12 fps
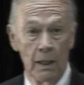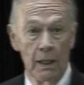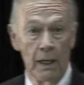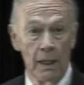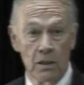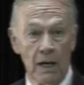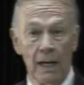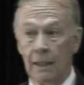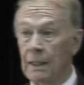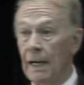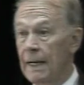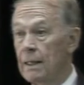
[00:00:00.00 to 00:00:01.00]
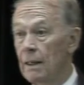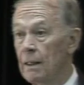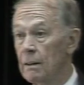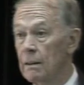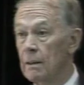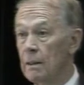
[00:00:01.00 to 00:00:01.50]
It's kind of like
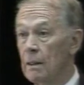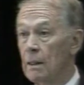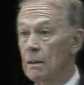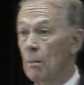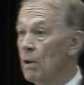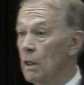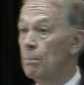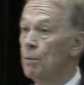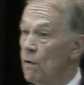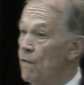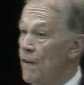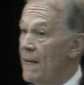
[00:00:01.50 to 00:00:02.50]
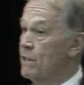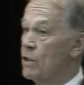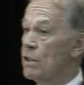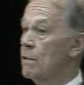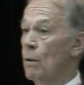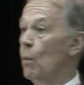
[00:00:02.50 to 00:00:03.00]
the bulletproof
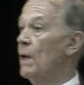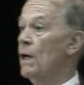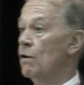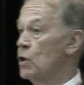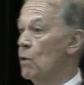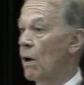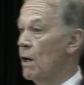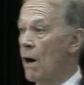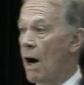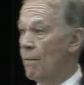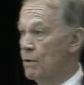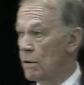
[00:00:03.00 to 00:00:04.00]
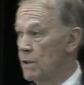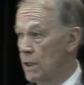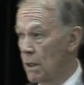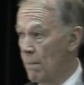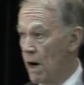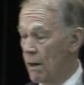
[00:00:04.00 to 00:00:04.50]
vests that we issue our officers in
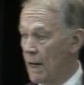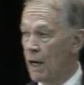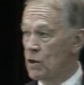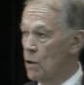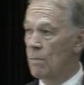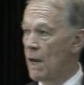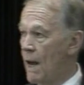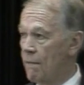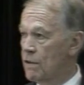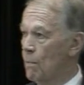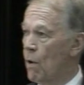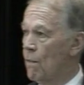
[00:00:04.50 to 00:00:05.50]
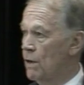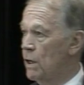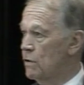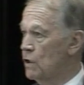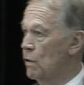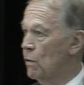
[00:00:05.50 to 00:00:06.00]
America. I assume you have some over here
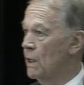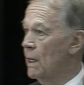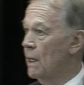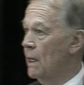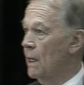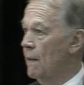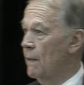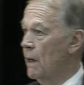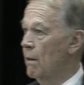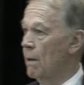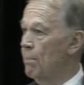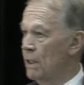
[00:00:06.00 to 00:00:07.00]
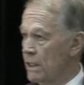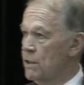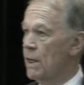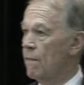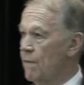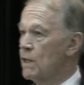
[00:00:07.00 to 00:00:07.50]
too. They're a
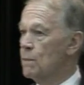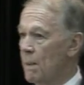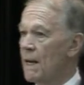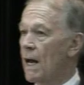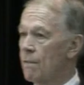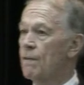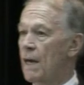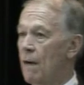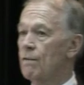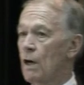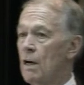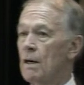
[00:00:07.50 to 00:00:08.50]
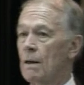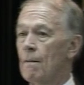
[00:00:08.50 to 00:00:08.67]
ballistic vest made out of Kevlar.